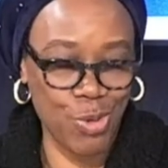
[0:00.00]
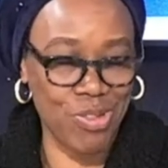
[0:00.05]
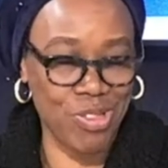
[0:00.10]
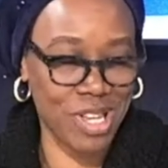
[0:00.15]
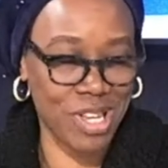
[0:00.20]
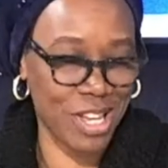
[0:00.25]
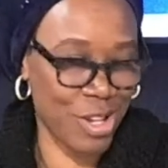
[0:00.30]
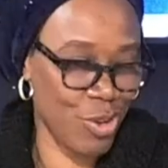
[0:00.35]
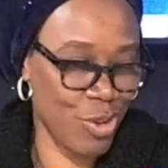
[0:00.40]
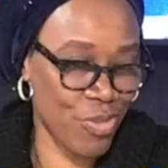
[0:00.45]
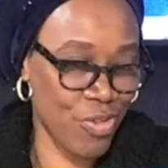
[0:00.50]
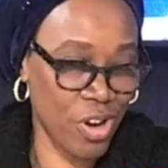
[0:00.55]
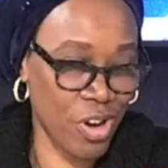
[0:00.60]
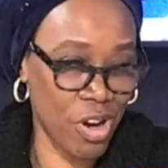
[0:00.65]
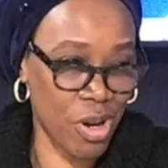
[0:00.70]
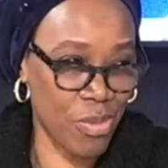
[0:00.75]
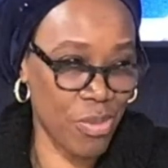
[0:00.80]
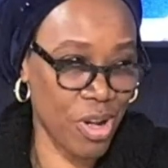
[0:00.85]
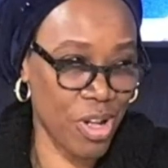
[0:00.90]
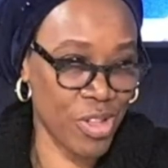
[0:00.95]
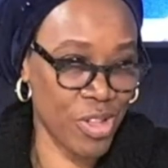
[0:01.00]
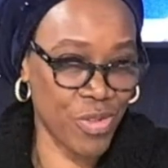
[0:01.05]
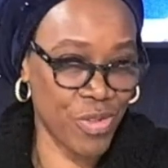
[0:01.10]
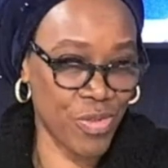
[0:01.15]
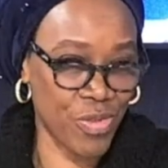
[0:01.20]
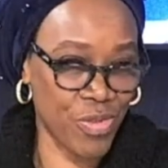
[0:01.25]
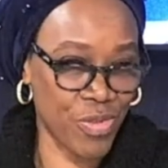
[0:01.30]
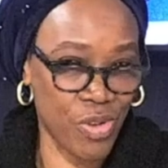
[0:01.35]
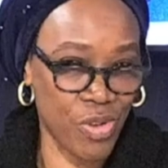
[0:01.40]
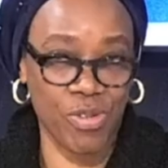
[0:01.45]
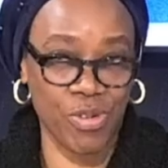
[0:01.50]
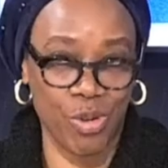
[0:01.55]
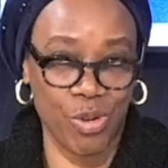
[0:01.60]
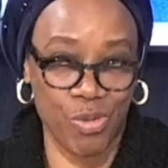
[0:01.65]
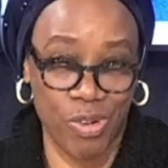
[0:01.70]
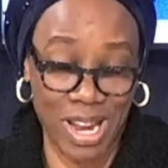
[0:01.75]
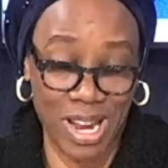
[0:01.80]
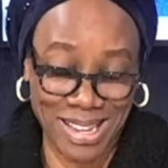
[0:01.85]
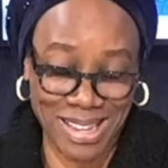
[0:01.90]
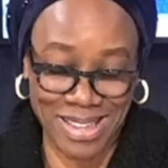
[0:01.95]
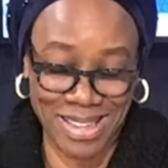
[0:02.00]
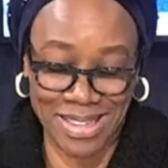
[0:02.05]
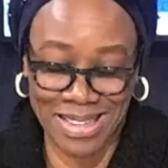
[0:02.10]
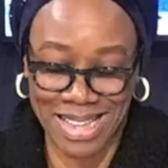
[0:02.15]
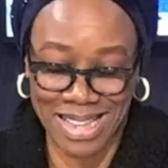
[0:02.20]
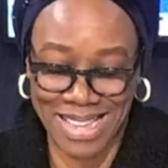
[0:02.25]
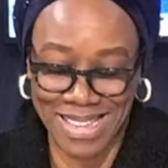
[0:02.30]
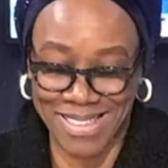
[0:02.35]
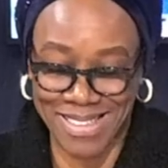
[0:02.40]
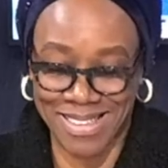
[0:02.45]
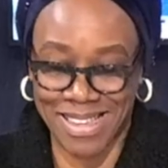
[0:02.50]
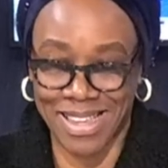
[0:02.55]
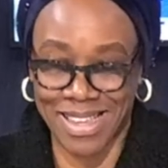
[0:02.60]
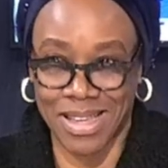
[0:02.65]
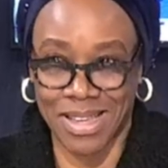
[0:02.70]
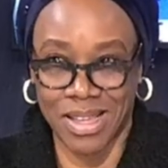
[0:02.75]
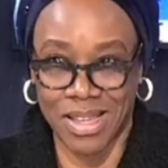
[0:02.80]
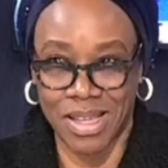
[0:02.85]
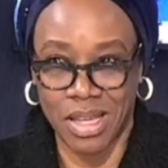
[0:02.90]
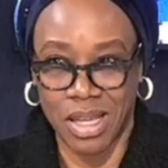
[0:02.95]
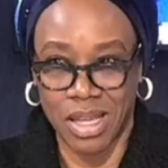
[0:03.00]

thank you very much for also recognizing